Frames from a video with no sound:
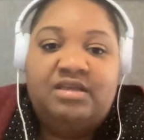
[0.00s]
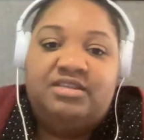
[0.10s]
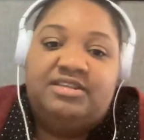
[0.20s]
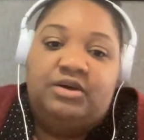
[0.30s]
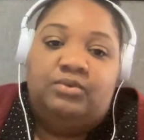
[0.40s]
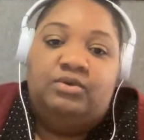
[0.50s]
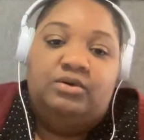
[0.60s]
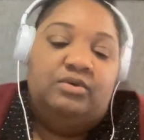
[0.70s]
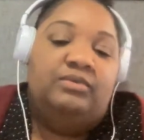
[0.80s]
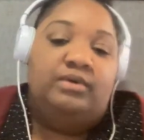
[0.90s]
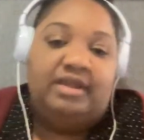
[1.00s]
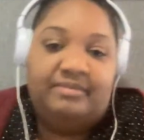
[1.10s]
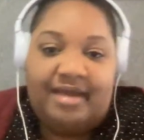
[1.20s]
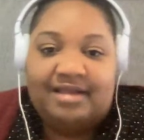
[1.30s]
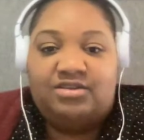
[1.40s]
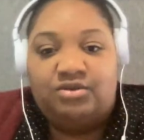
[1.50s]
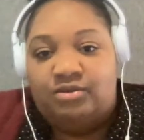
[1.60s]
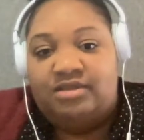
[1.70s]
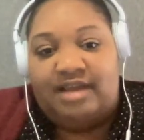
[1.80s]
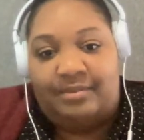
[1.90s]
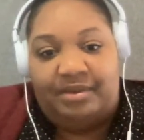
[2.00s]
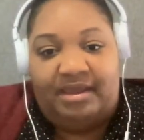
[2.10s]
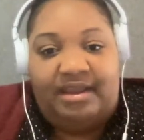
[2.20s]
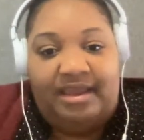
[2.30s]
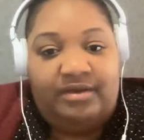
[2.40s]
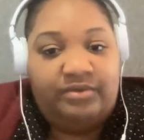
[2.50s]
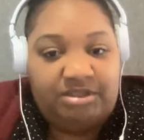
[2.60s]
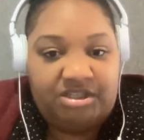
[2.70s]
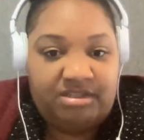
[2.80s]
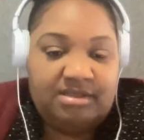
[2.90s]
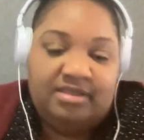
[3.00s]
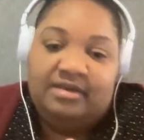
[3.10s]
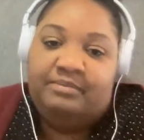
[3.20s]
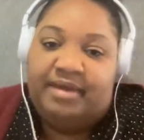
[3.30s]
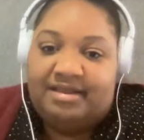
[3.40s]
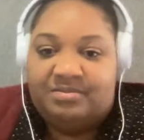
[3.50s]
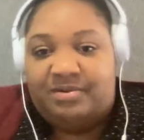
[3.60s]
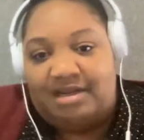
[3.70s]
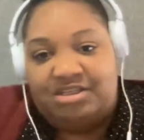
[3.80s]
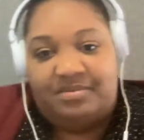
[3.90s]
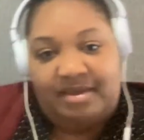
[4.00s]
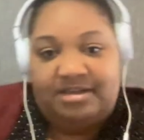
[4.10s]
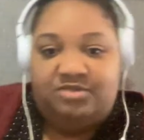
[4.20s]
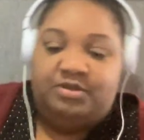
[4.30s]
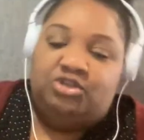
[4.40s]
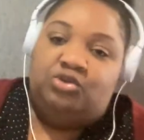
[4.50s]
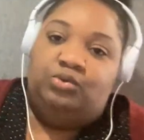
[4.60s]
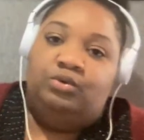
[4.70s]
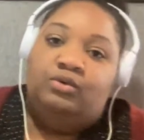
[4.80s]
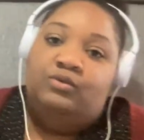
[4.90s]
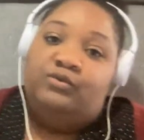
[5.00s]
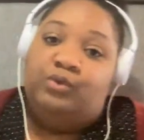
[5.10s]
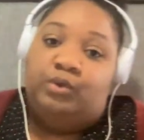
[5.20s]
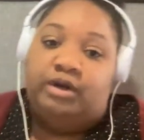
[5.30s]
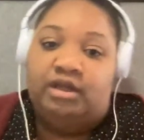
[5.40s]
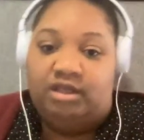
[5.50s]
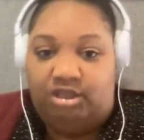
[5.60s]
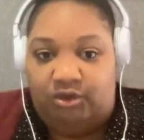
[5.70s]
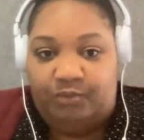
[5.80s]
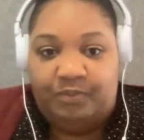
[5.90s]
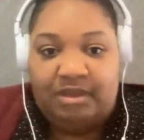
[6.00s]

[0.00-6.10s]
So we'll get back to the topic at hand, which is the best project management tool for you.